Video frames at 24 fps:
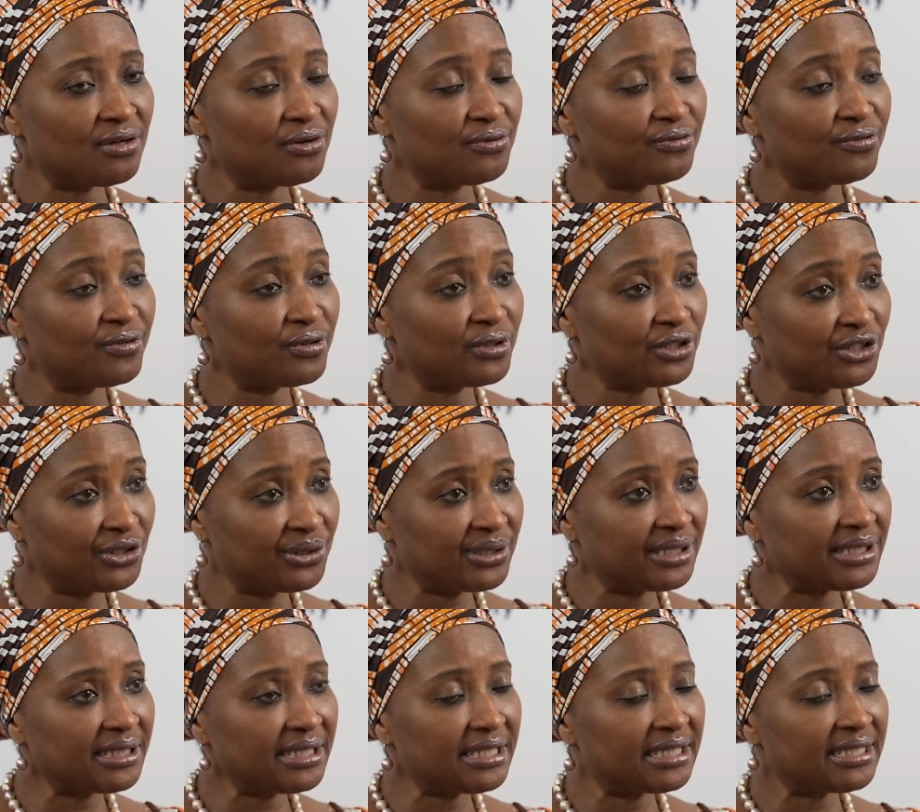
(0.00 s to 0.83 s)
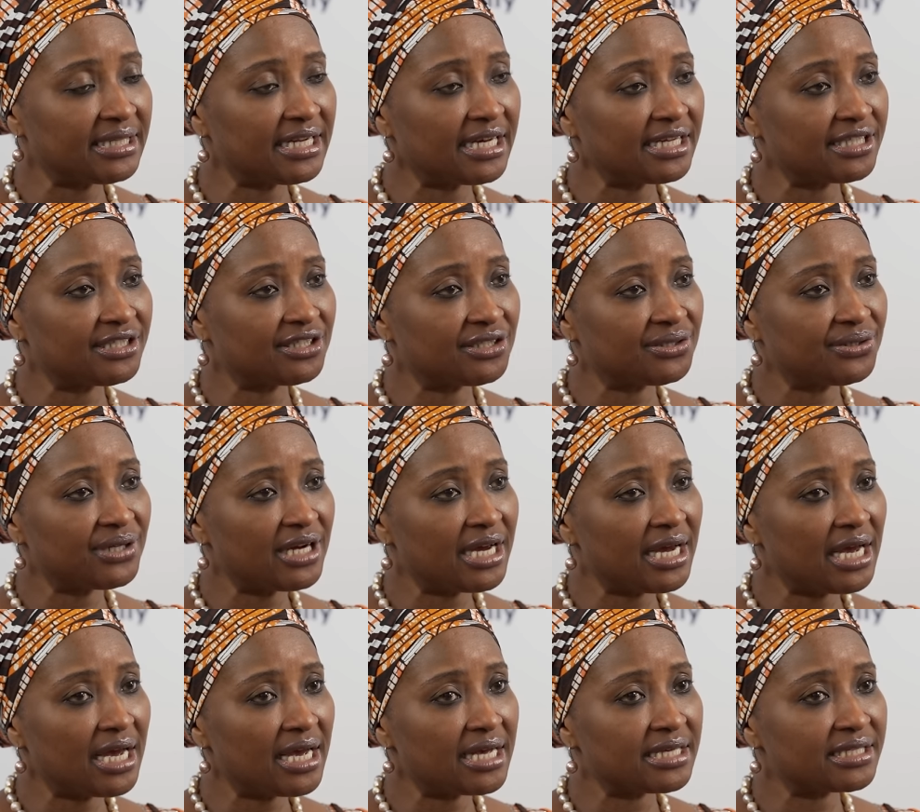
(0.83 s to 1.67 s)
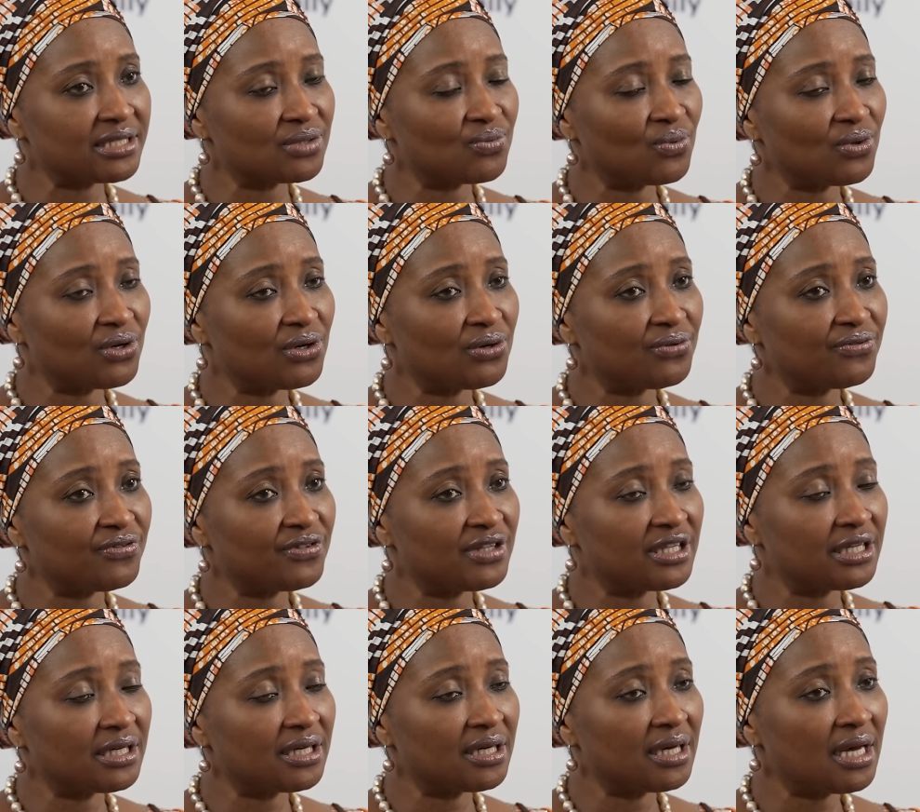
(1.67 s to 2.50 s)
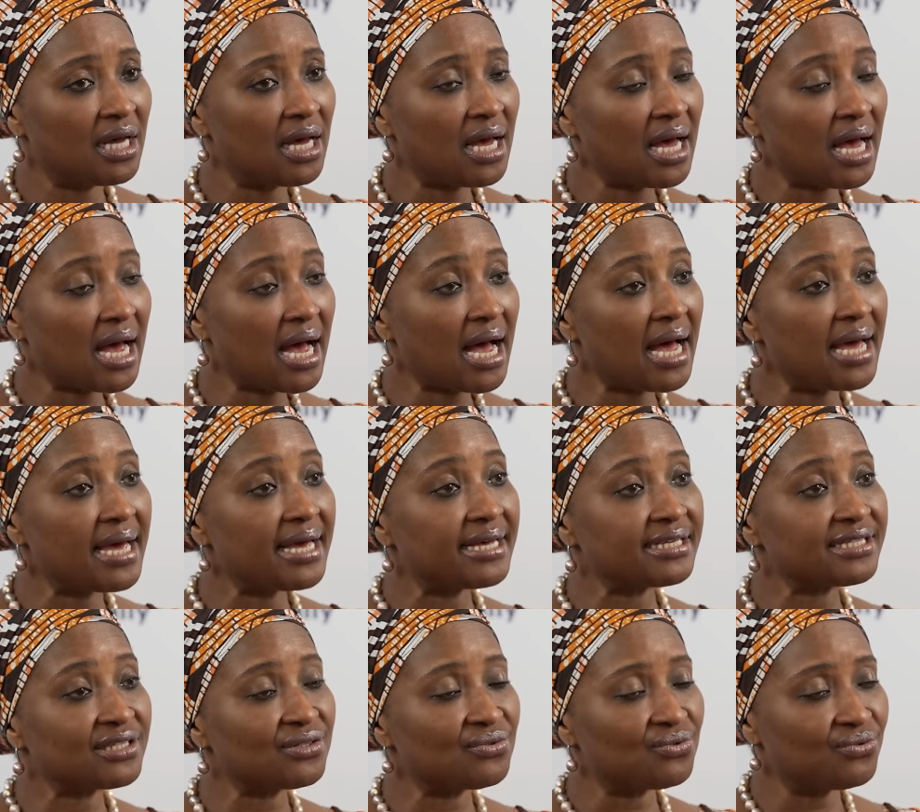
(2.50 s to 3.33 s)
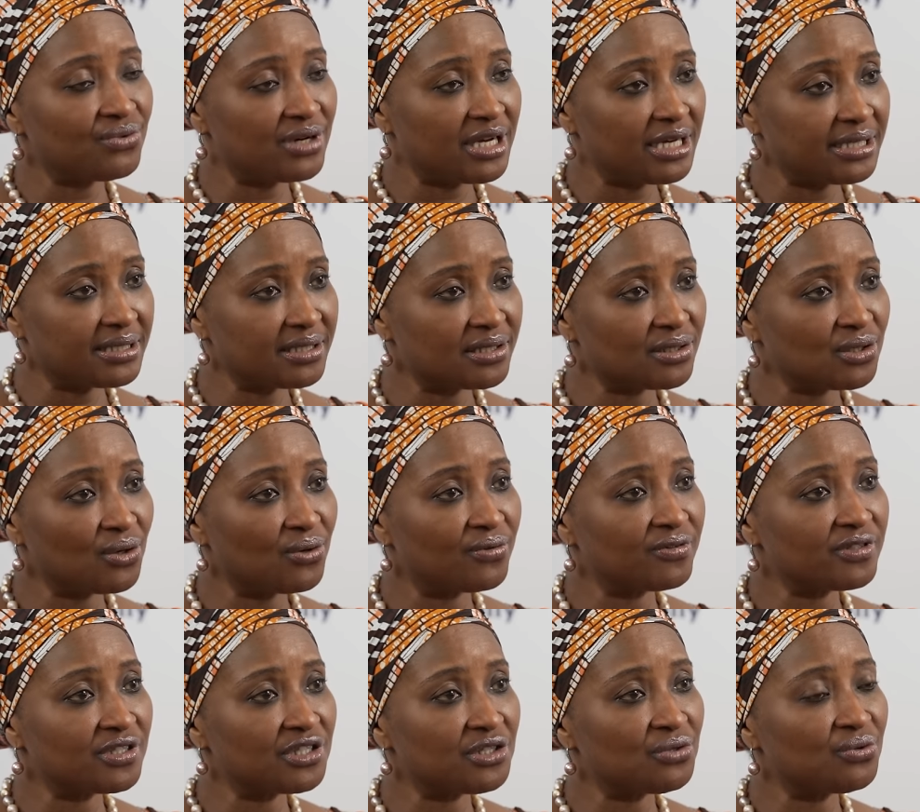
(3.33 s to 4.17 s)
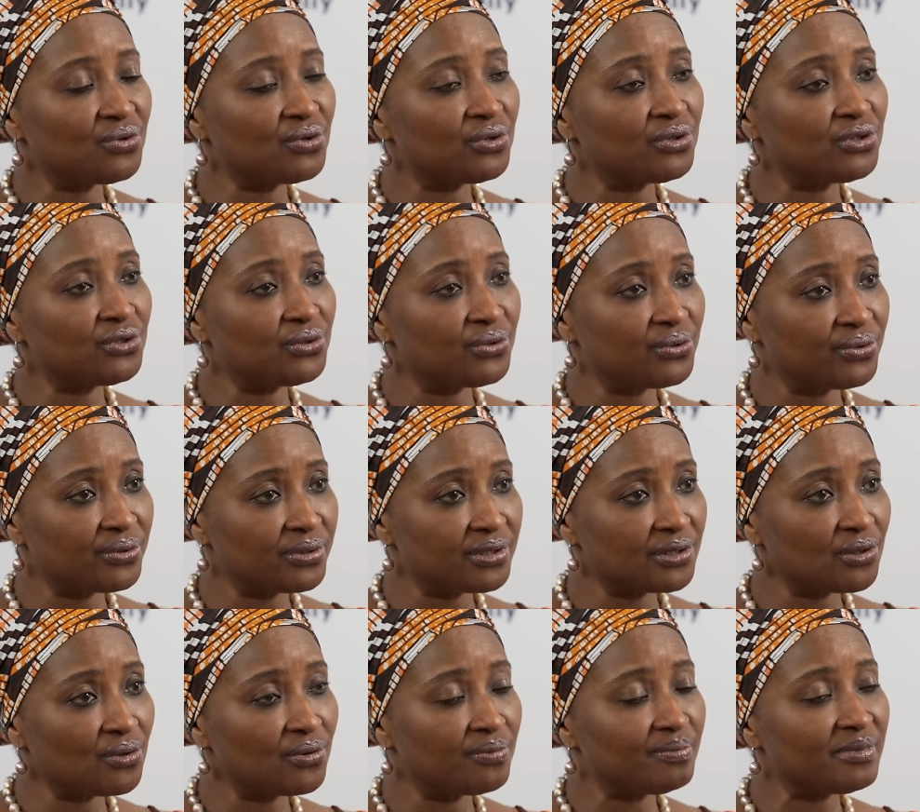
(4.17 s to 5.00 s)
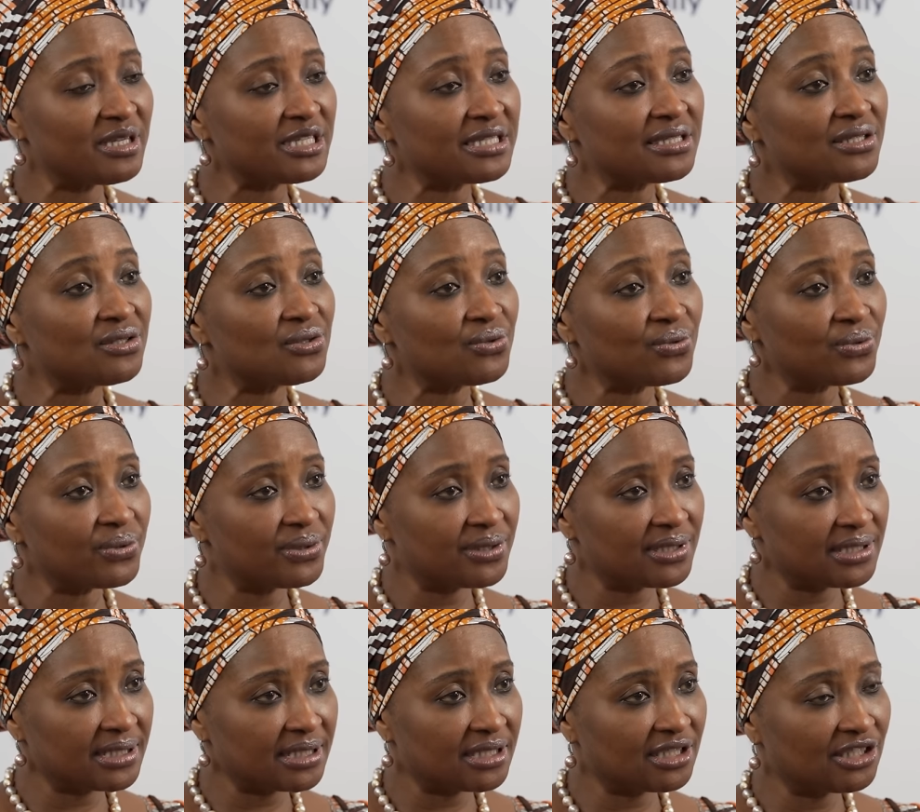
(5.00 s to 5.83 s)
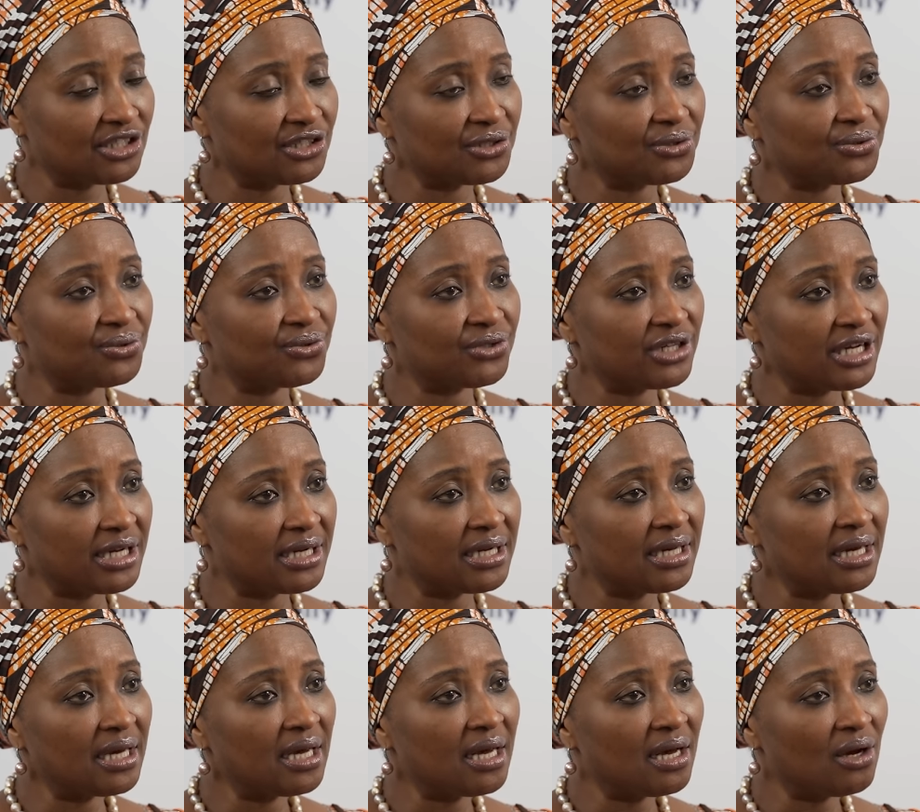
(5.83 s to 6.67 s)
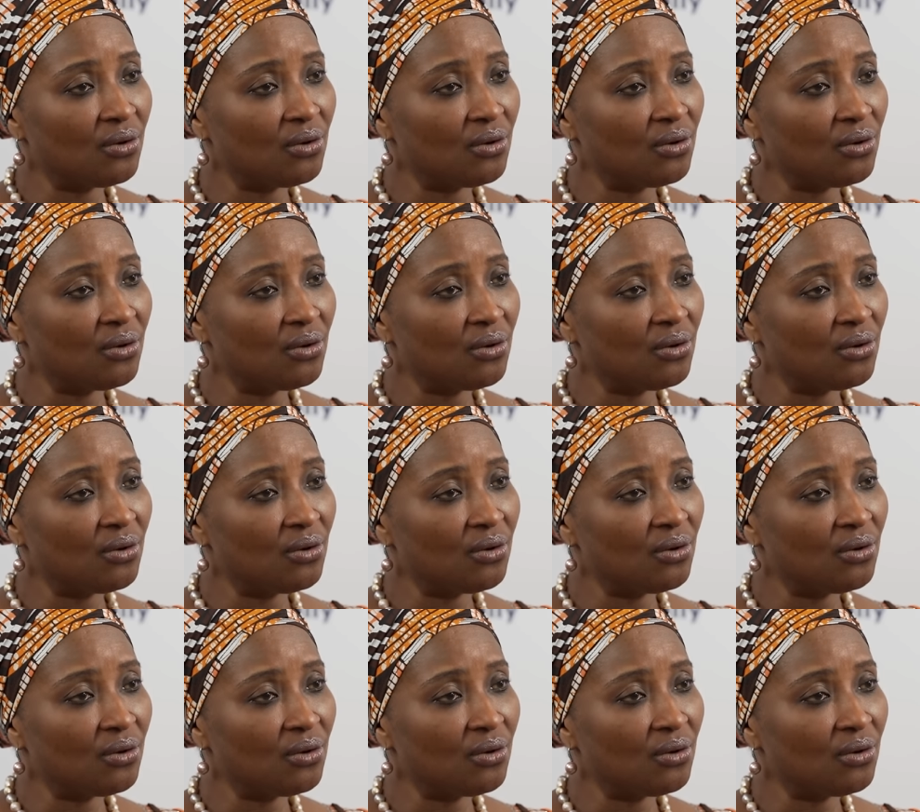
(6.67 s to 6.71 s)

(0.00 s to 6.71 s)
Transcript: Unfortunately, Nigeria has one of the highest rates of zero dose or misdose children